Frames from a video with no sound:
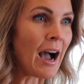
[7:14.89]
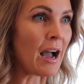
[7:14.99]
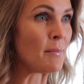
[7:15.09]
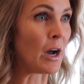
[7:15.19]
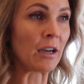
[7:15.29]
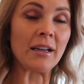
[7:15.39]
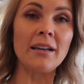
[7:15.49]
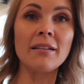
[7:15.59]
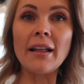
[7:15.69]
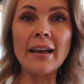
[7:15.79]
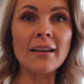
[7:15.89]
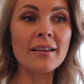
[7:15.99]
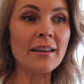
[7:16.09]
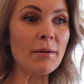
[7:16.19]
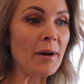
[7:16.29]
I'm not gonna
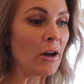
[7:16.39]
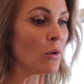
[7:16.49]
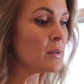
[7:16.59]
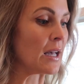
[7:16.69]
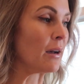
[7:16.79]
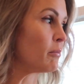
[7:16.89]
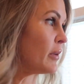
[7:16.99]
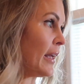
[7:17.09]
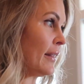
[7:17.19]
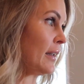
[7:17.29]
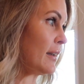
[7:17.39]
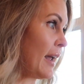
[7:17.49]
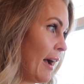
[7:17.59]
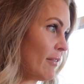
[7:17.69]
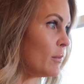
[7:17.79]
like get my hopes up and then
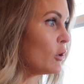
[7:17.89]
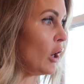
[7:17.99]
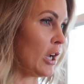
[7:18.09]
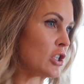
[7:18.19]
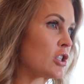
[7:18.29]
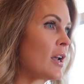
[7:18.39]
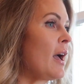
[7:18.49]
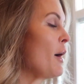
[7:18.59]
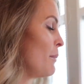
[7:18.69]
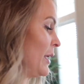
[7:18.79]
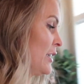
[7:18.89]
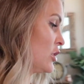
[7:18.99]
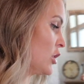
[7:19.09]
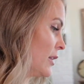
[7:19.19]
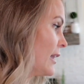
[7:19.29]
have them crushed, but it
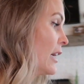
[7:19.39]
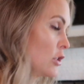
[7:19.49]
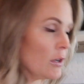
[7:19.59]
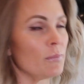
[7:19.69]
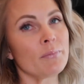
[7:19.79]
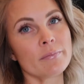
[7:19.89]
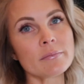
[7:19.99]
should that should